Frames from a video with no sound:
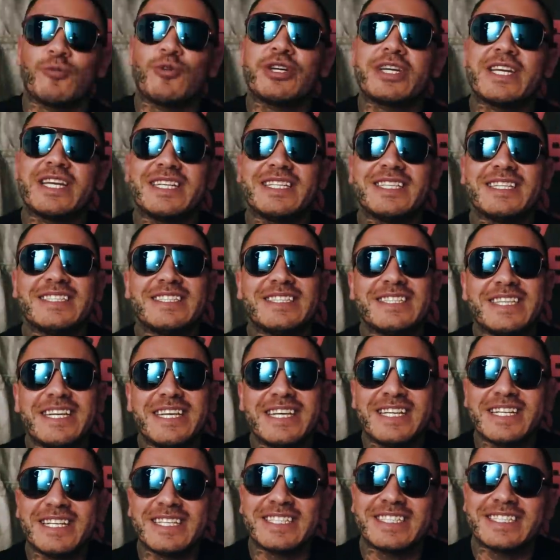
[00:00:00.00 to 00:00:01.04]
What kid doesn't
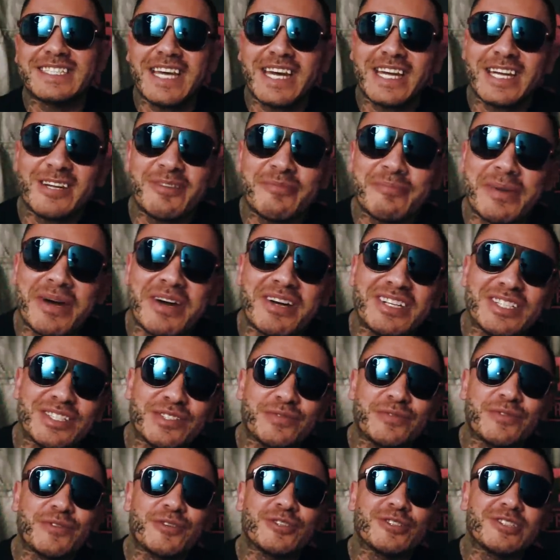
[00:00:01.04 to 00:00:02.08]
get excited about his
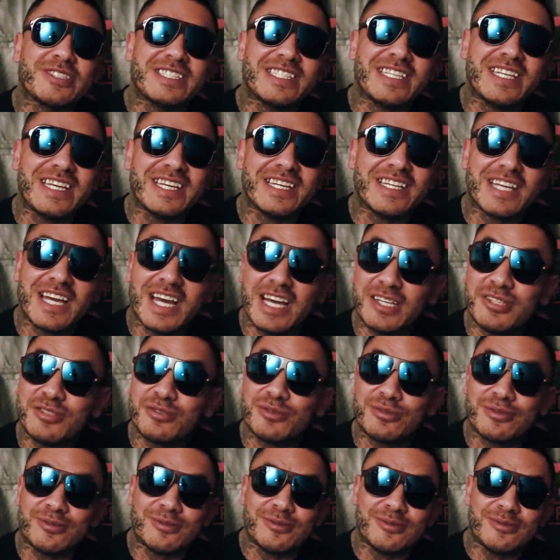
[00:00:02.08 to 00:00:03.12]
first day in high
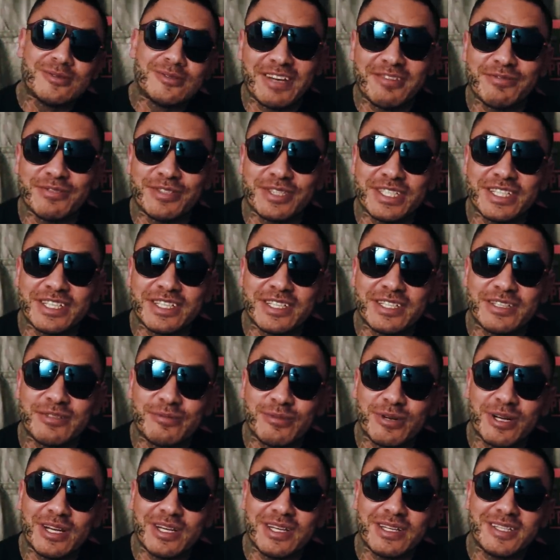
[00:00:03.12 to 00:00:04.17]
school? Every kid,
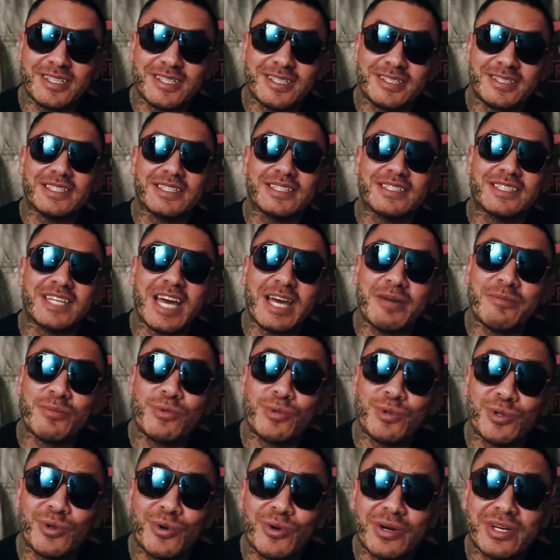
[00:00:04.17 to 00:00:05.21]
right? At the time, we
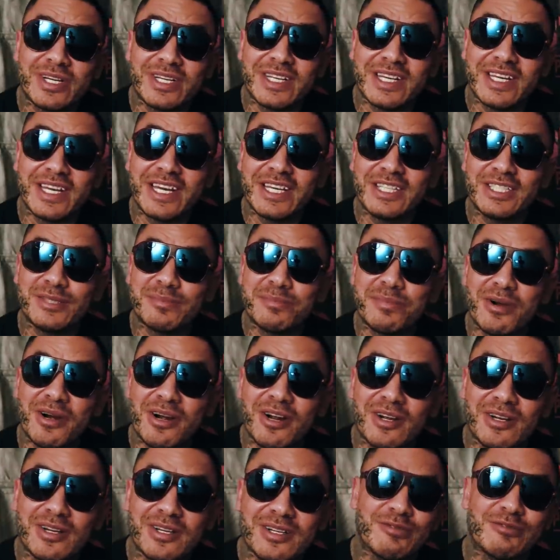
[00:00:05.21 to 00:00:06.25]
were going to Gage
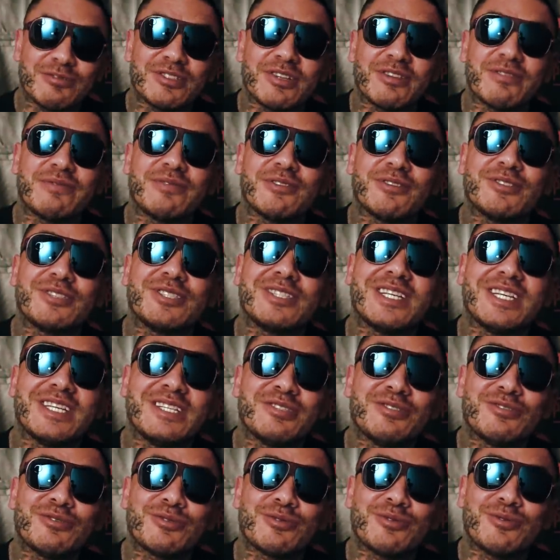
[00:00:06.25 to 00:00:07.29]
Park. It was our first day
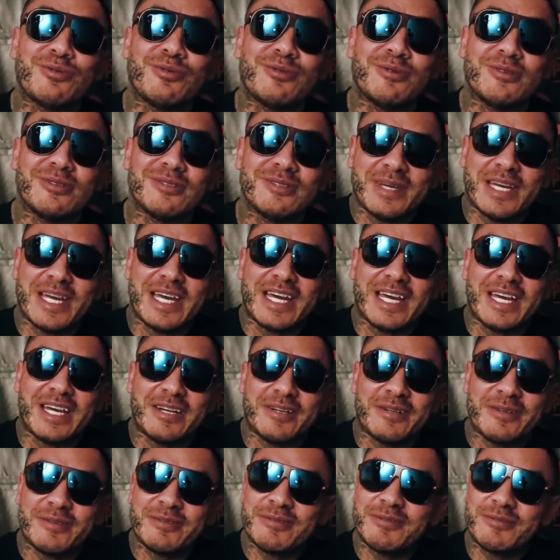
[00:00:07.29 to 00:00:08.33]
of school.
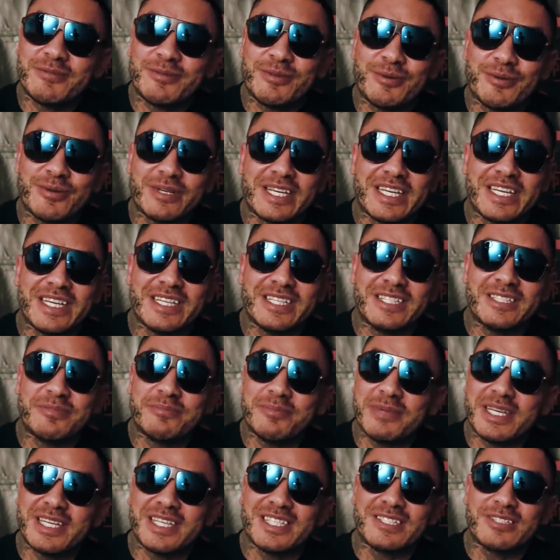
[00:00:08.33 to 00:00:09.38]
Man, we were kids
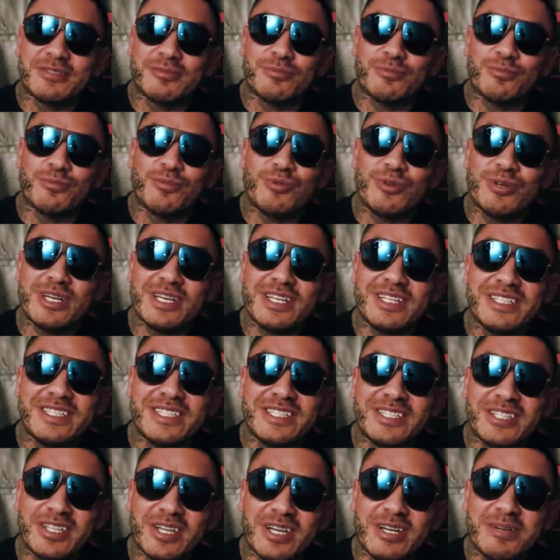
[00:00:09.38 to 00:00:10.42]
making some really
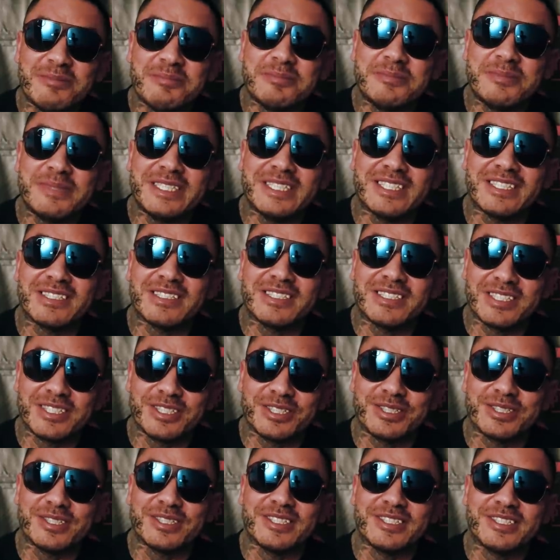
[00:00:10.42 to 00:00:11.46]
dumb
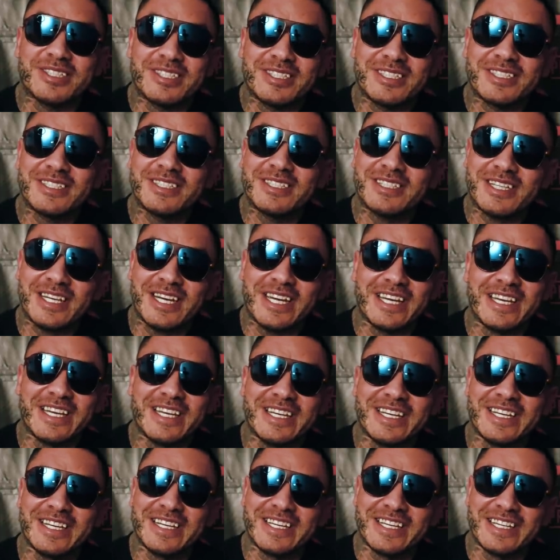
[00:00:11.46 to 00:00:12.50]
decisions.
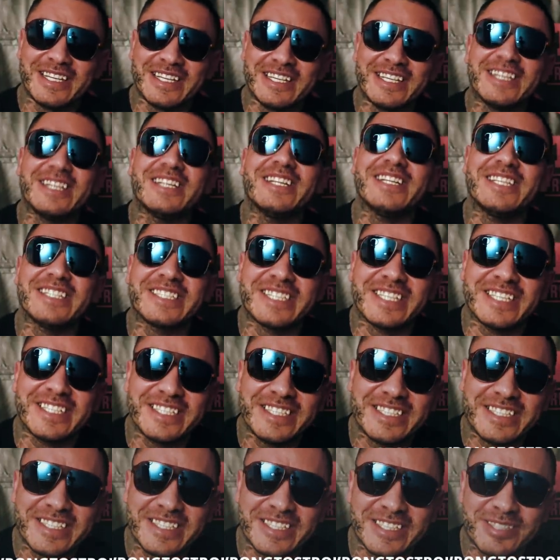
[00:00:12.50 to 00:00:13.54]
Let's get
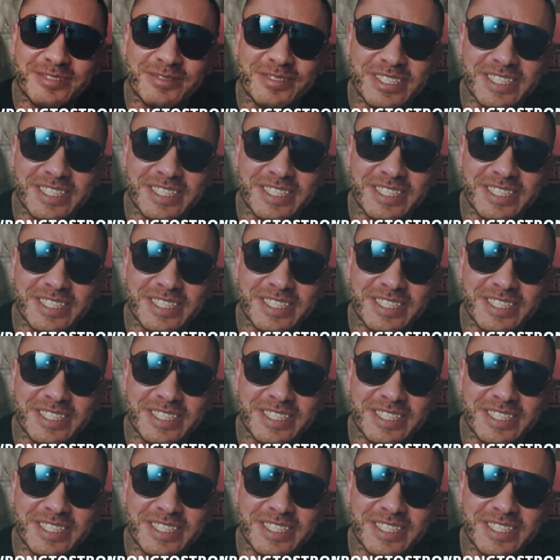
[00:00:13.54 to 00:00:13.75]
into this